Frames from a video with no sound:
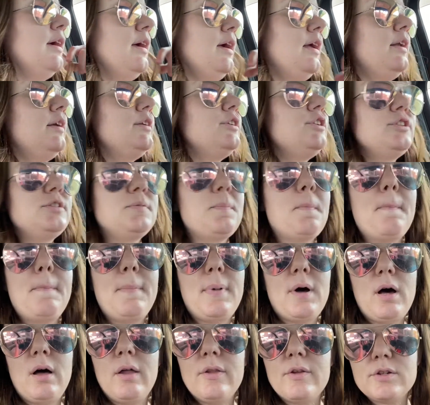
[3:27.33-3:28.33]
And it just
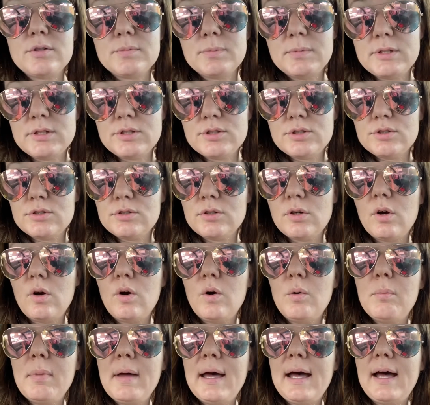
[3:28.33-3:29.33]
bothers me so
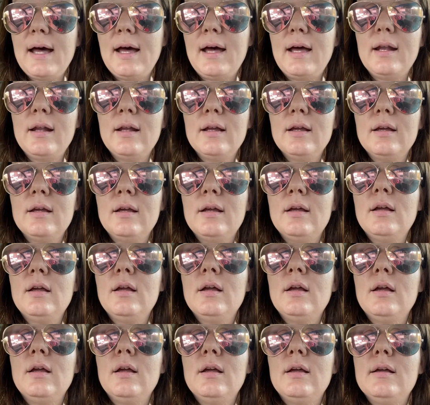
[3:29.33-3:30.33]
bad.
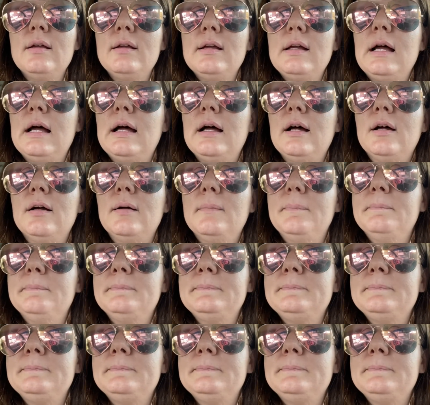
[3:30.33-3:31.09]
Um,